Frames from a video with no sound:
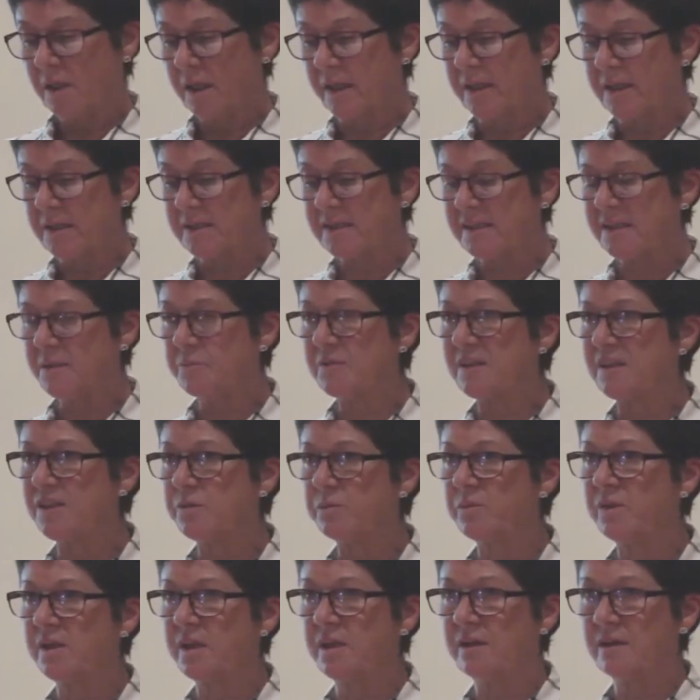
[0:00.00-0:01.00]
And it seems
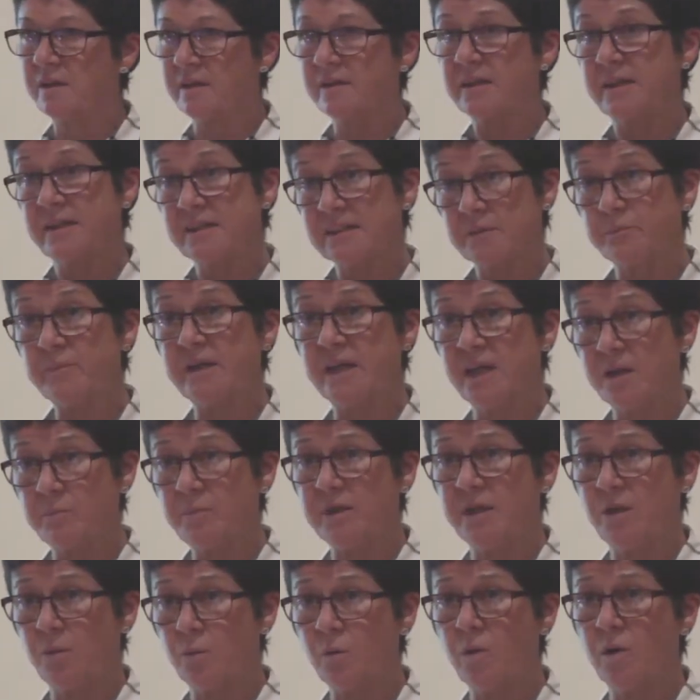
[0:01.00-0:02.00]
to me that this may
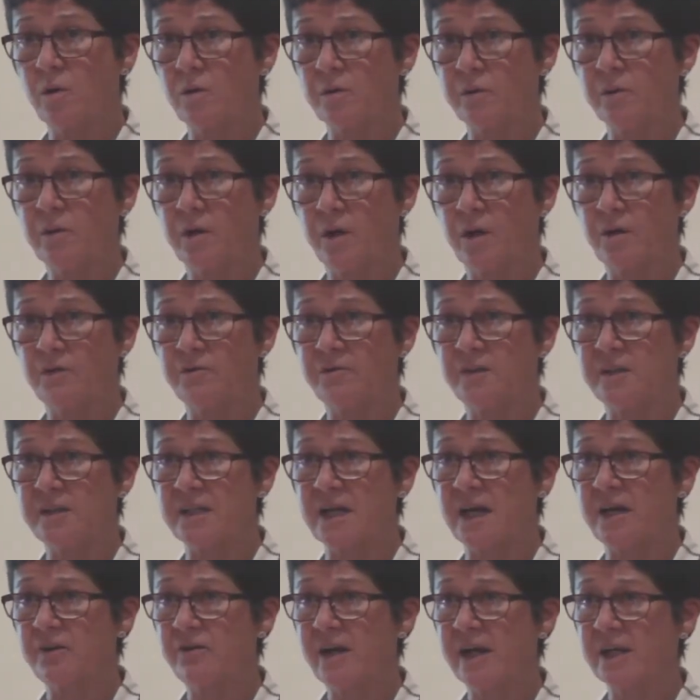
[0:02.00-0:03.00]
be one of the
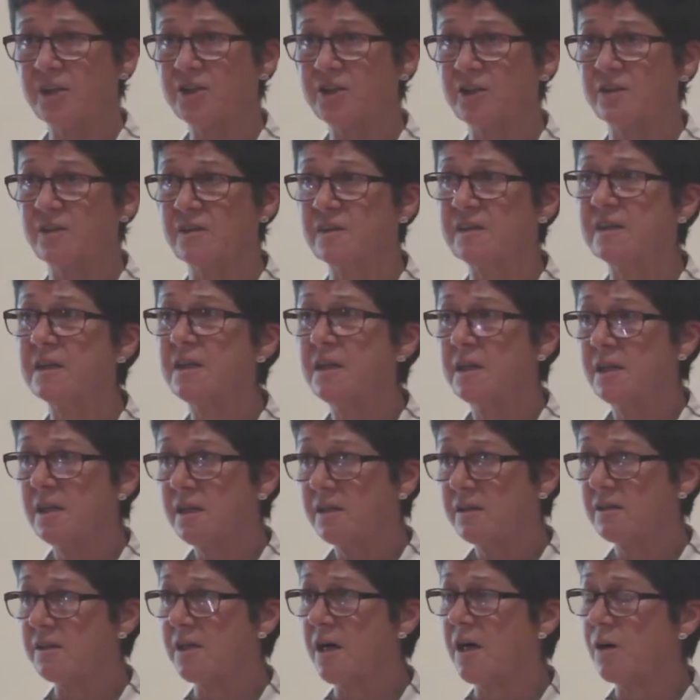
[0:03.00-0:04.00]
directions
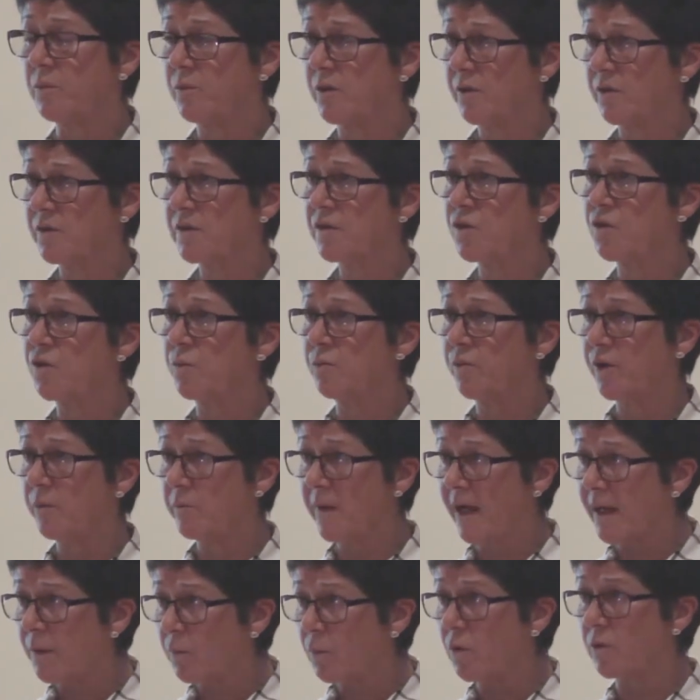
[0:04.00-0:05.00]
that ArtWorks Cymru
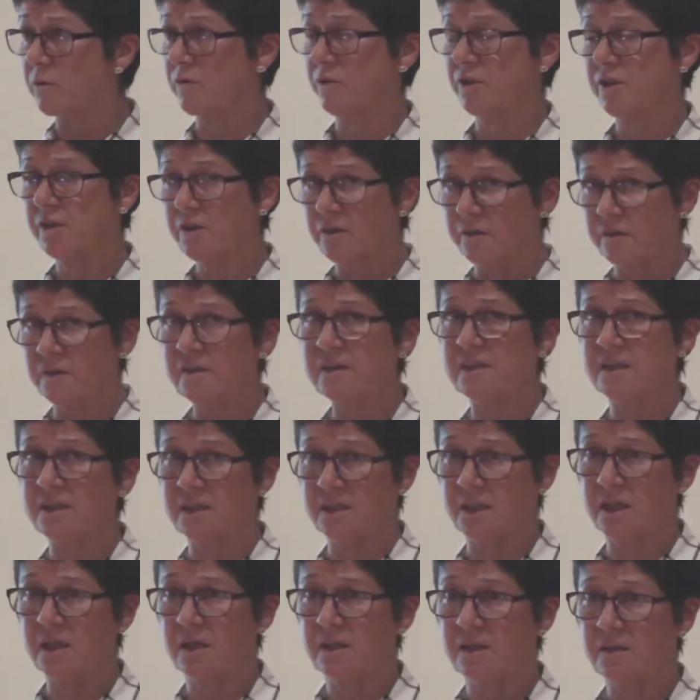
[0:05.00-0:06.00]
might want to
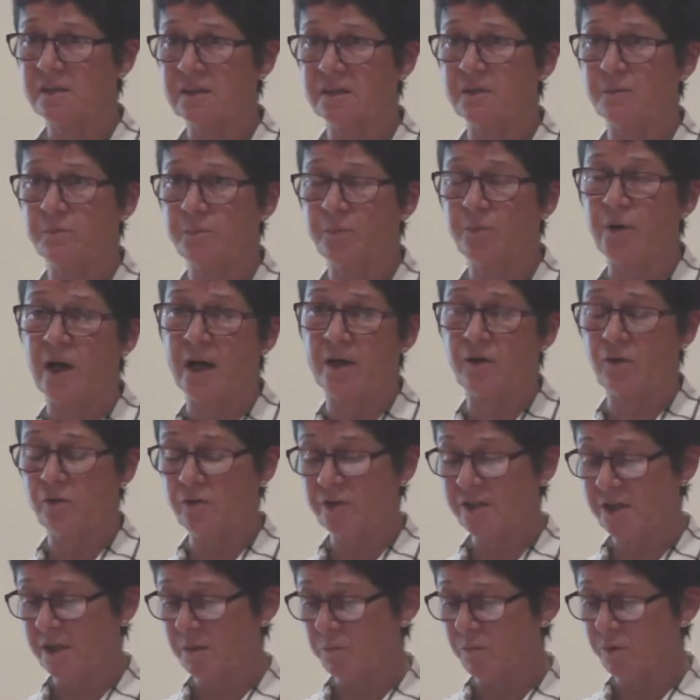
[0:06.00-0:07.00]
consider as a
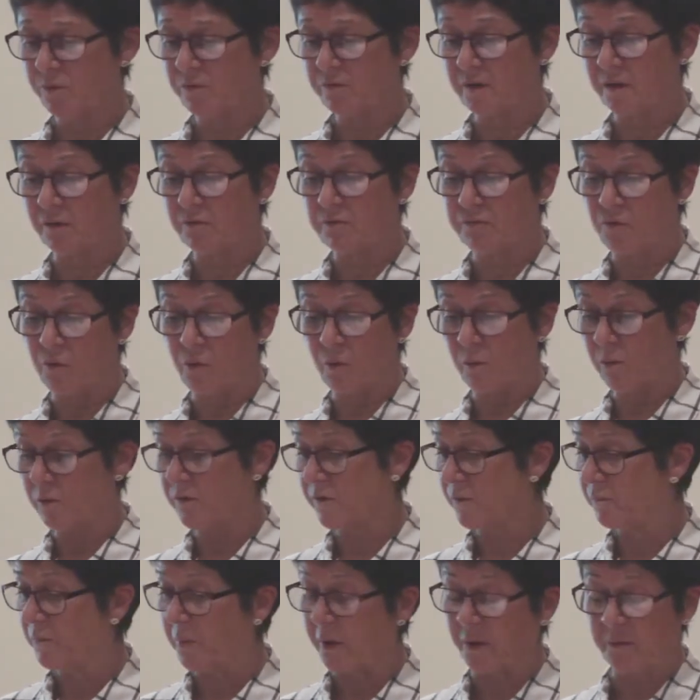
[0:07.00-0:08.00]
priority moving
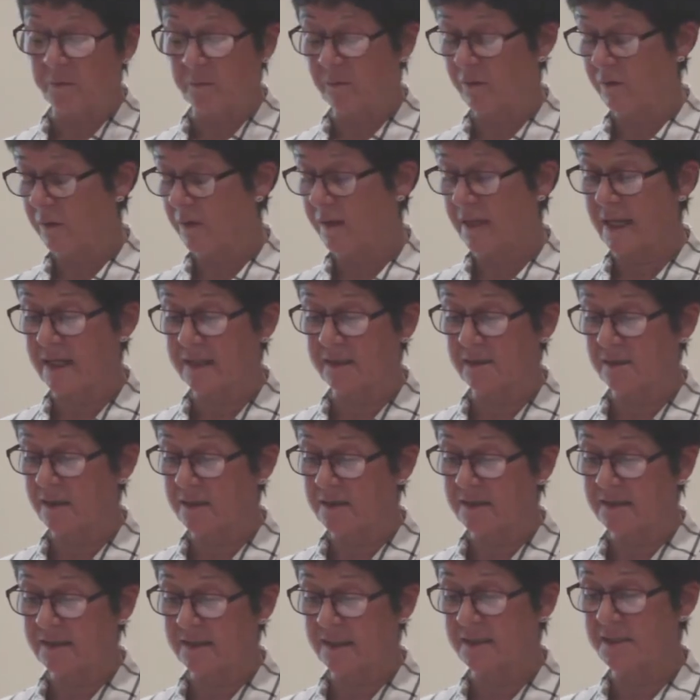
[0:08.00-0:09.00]
forward, but that
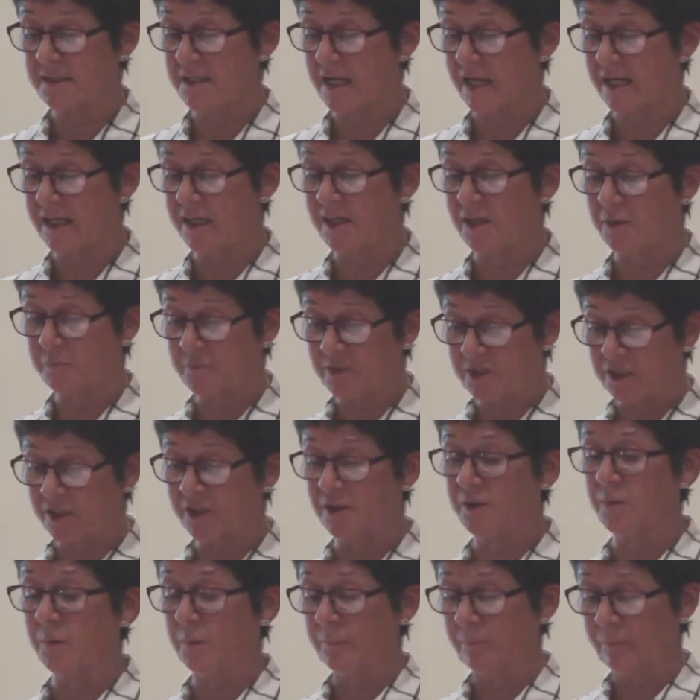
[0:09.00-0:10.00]
is entirely up to
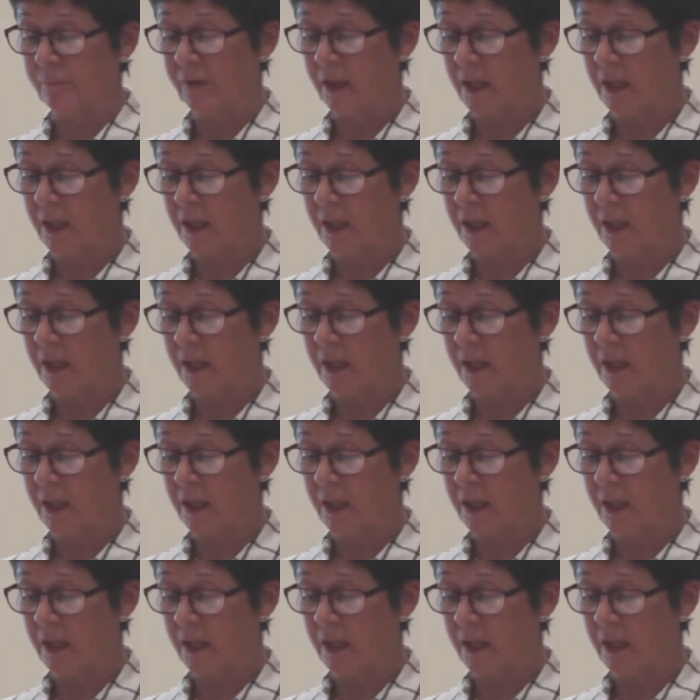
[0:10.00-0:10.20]
you.